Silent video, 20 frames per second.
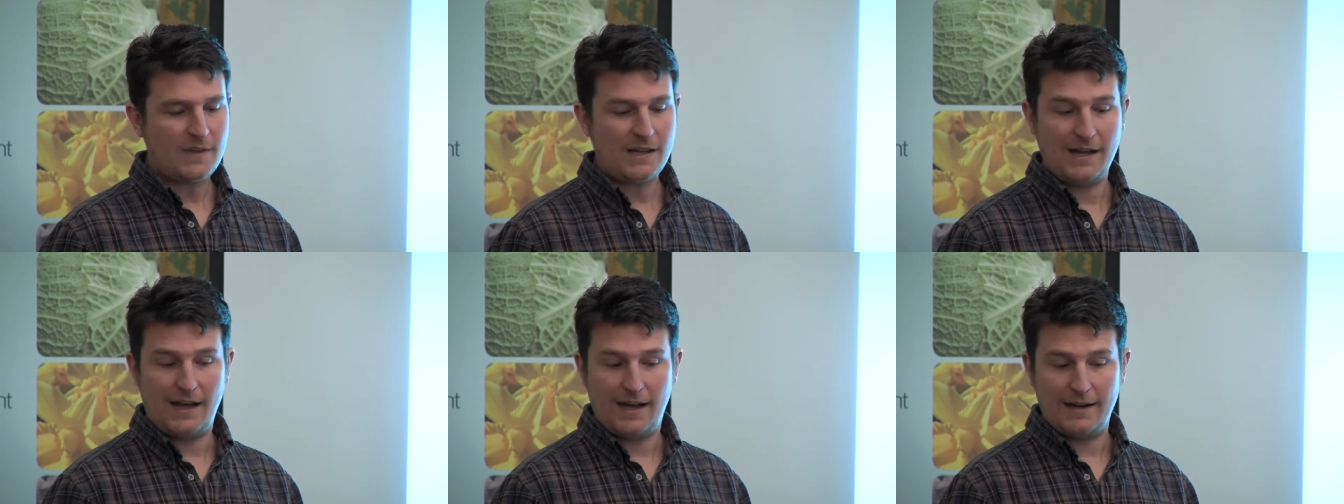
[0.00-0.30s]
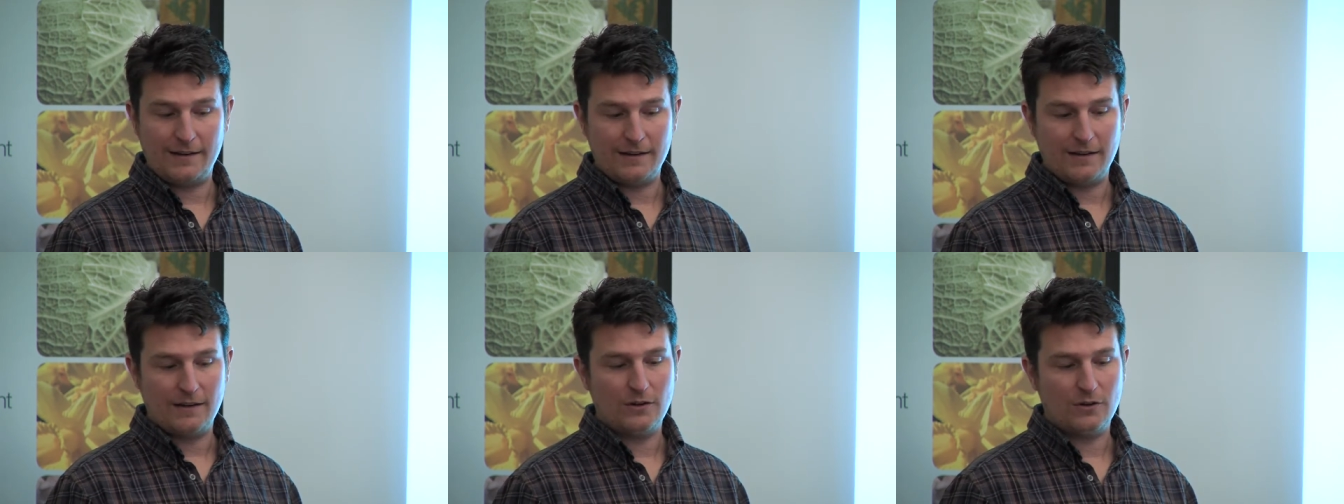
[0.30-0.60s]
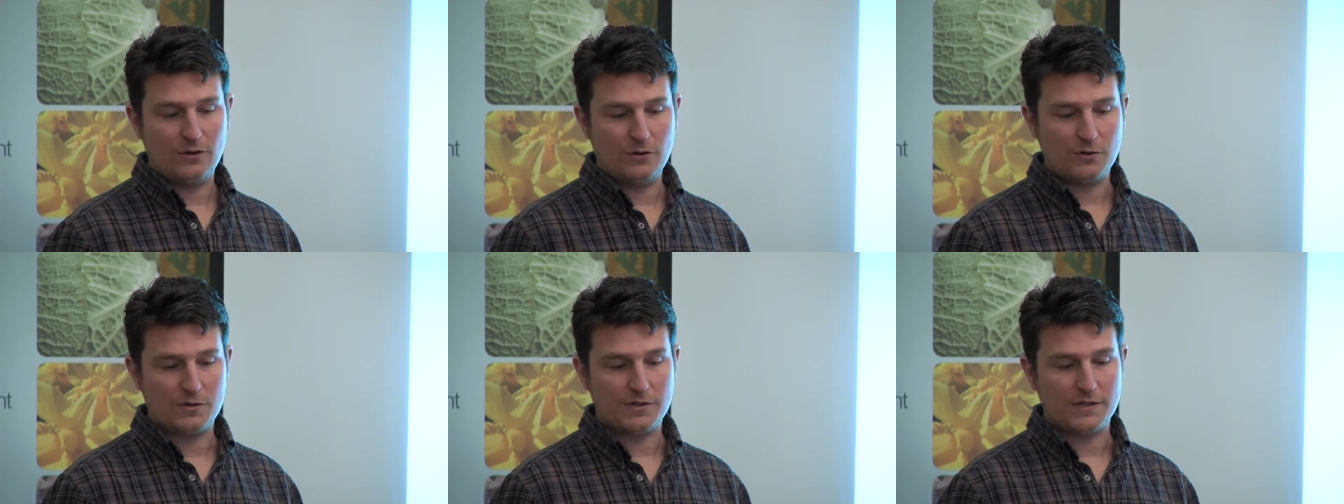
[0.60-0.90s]
And
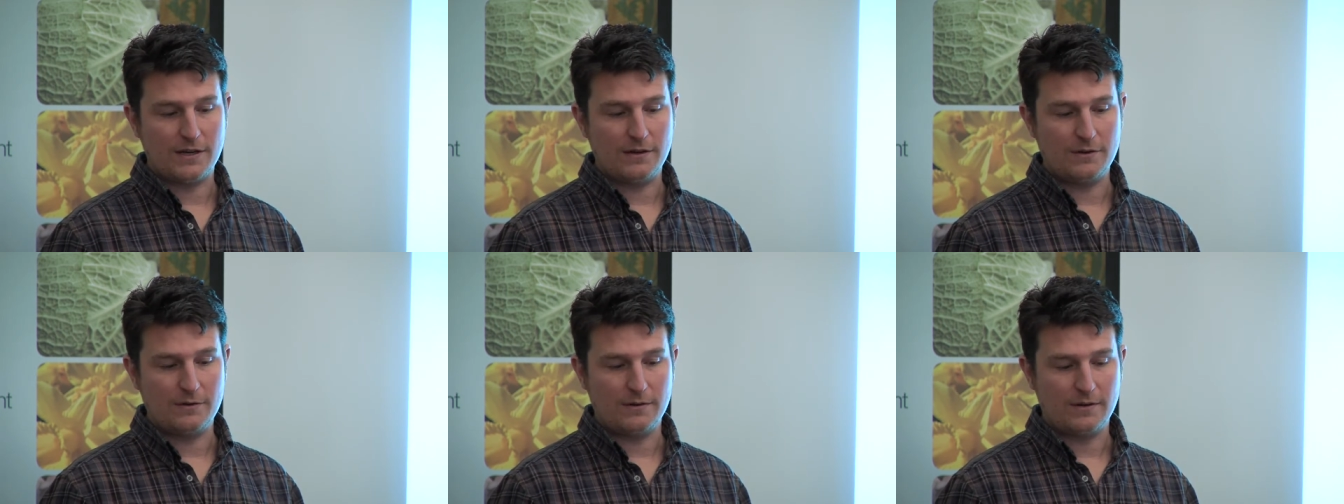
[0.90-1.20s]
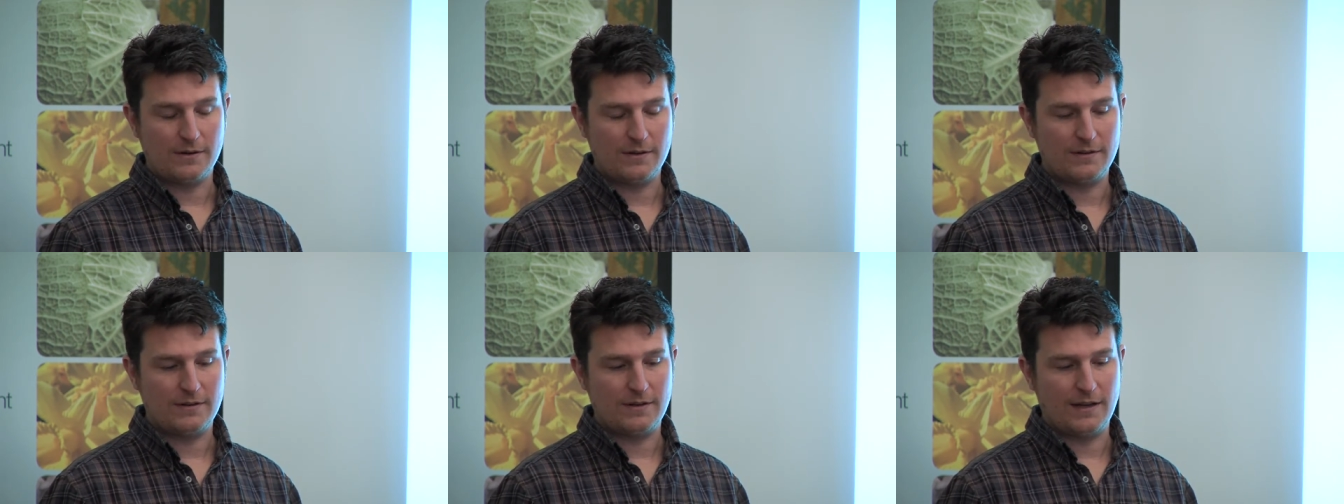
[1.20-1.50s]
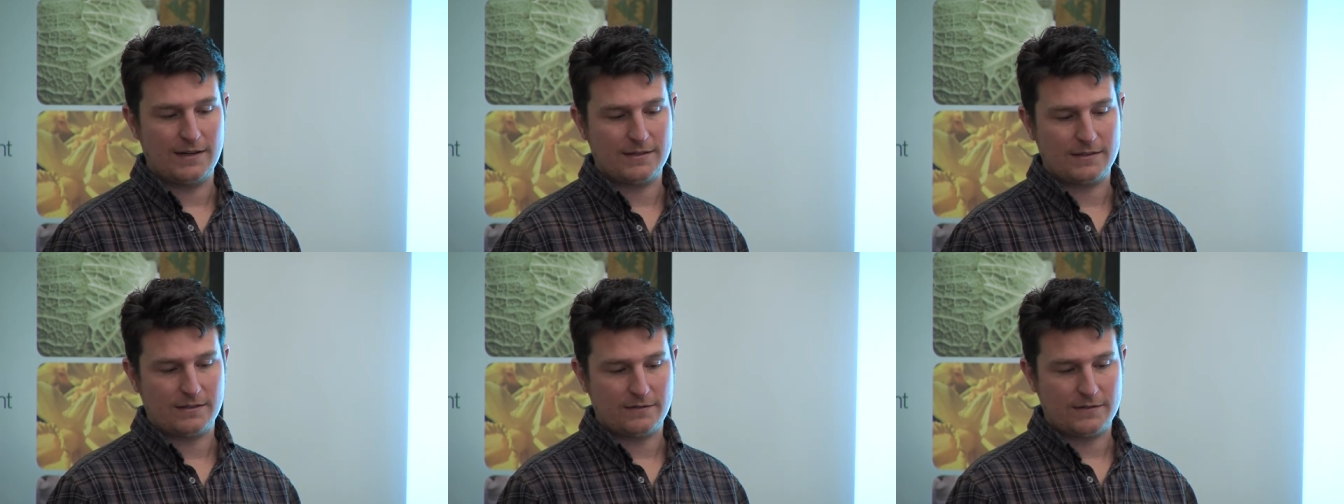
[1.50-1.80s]
also,
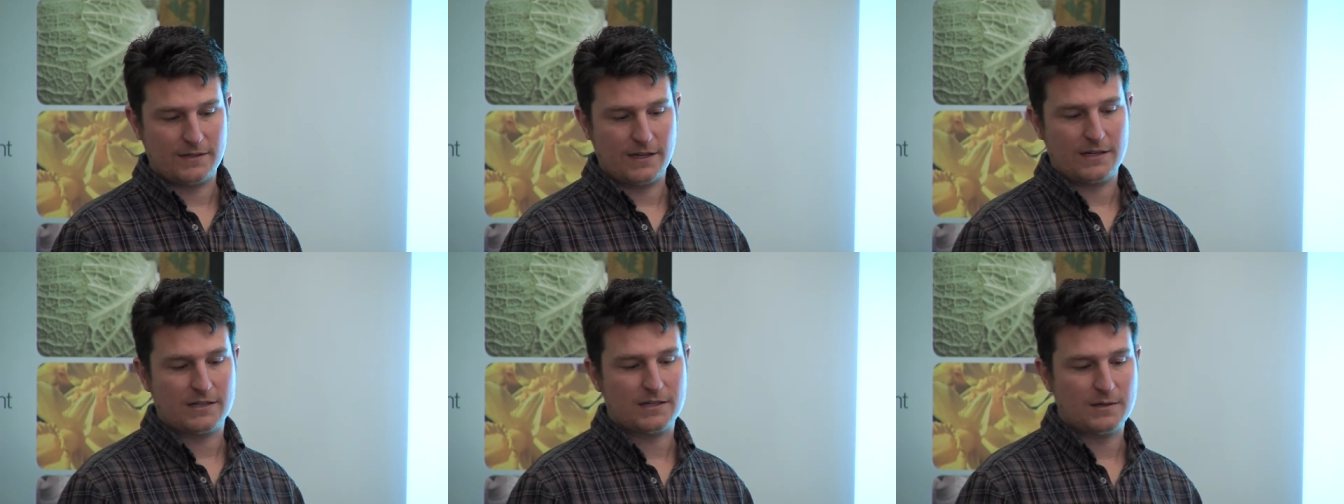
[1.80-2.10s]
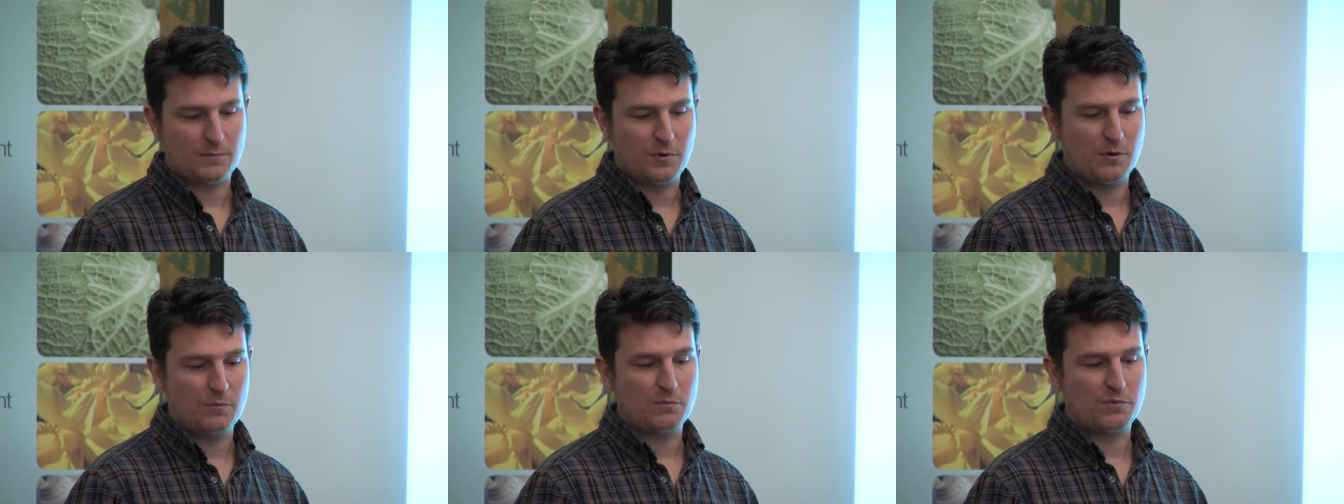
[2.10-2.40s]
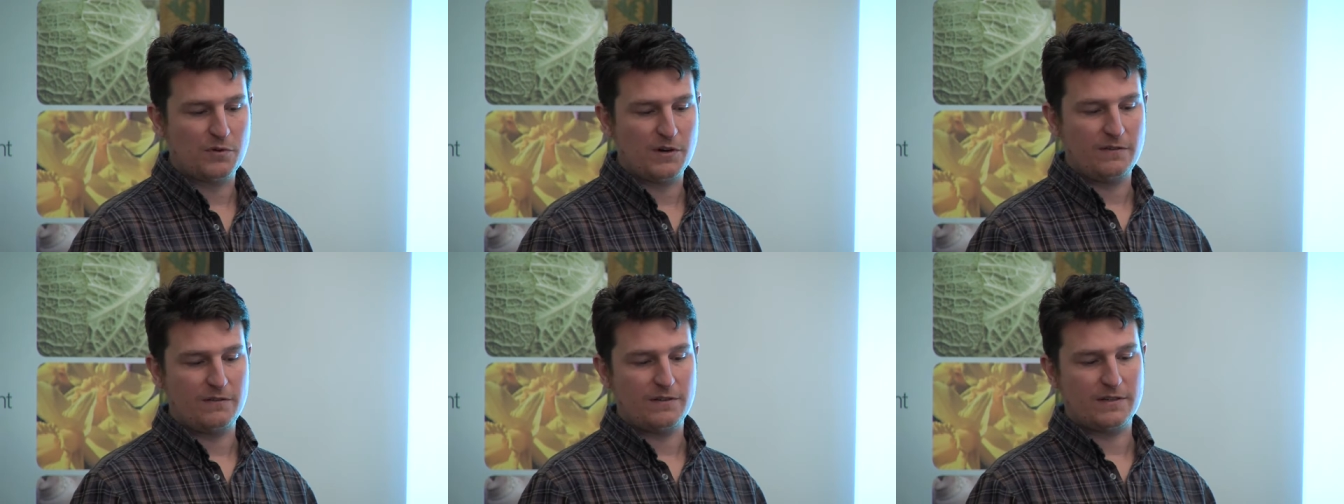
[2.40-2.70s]
as I've touched upon
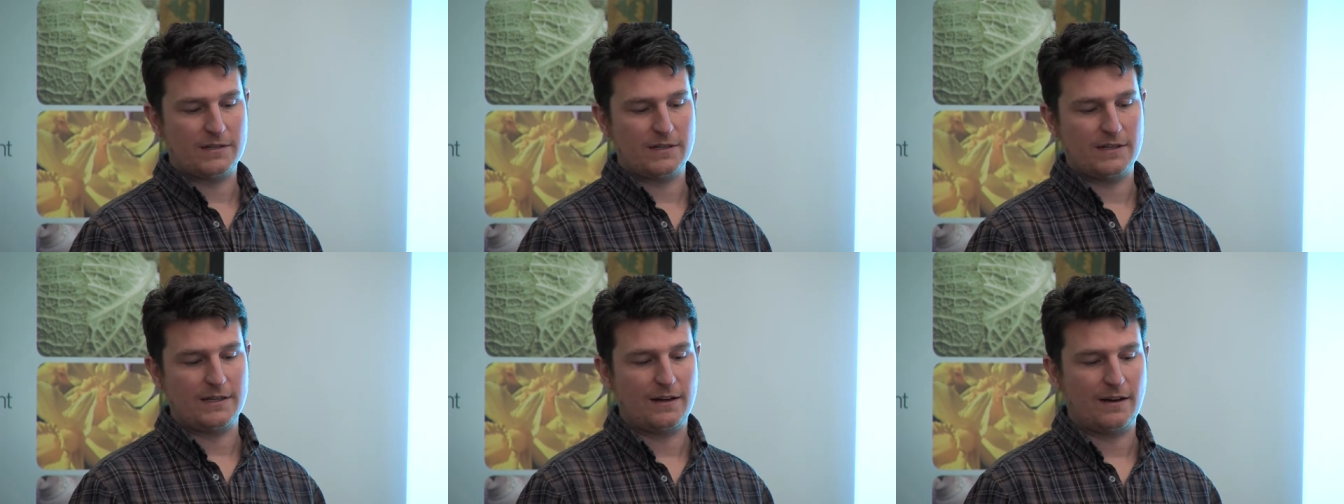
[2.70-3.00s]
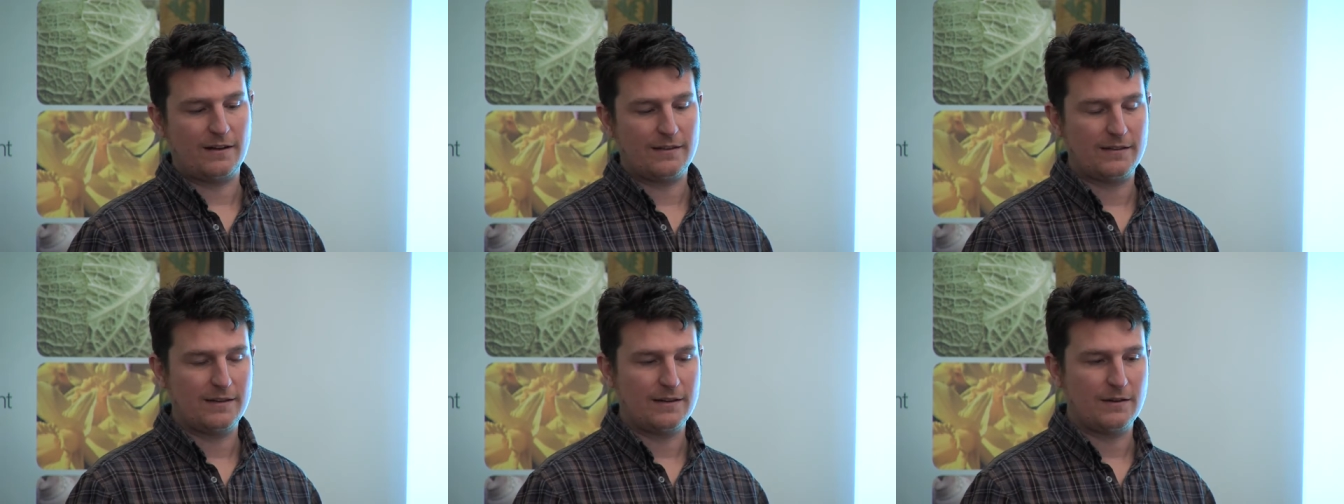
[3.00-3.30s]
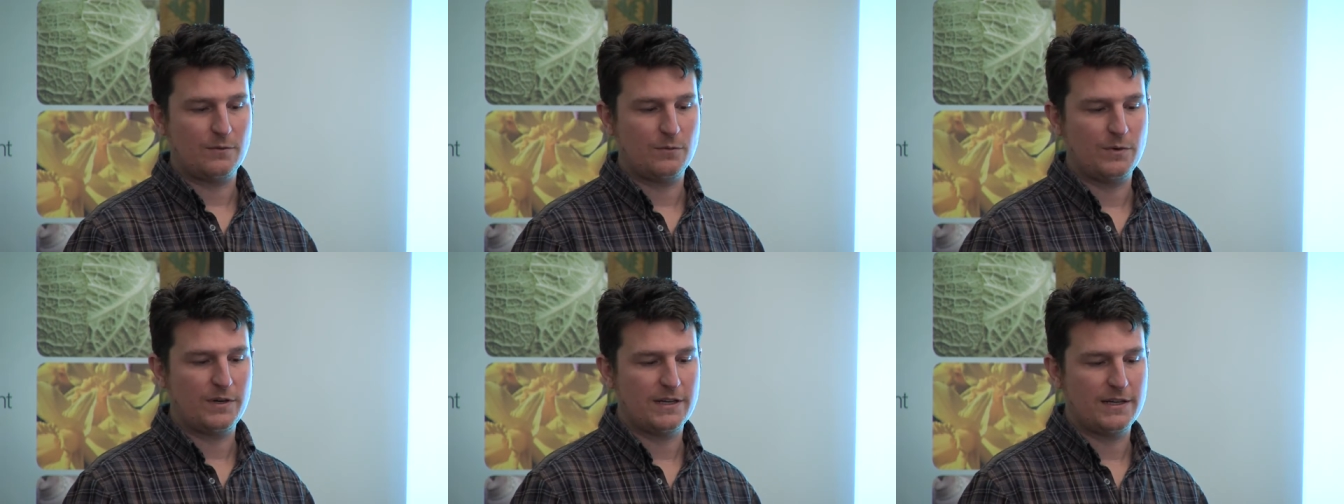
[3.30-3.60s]
previously, I
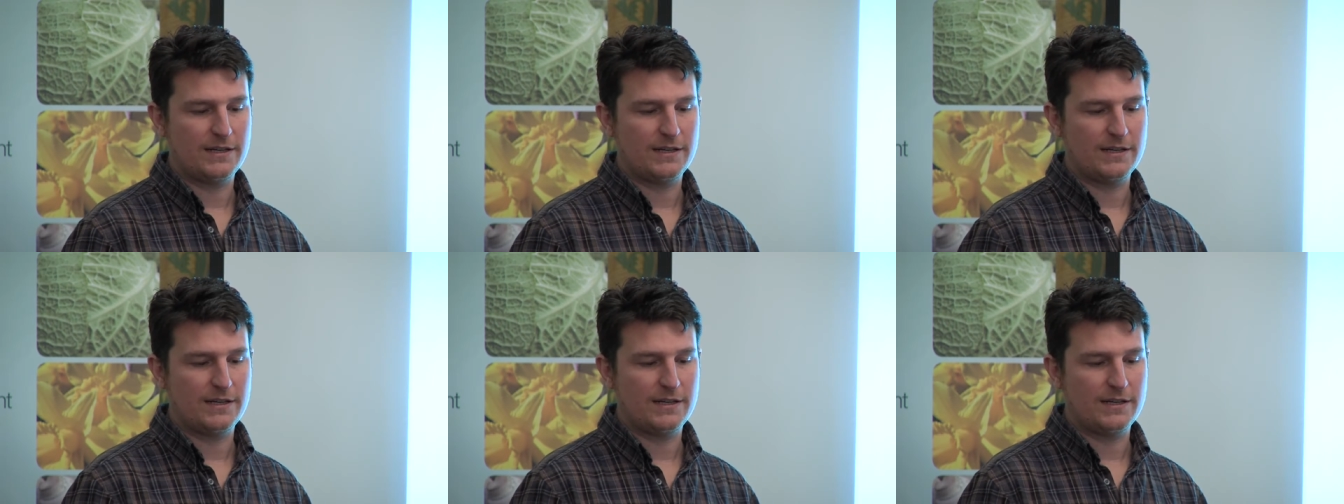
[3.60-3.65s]
think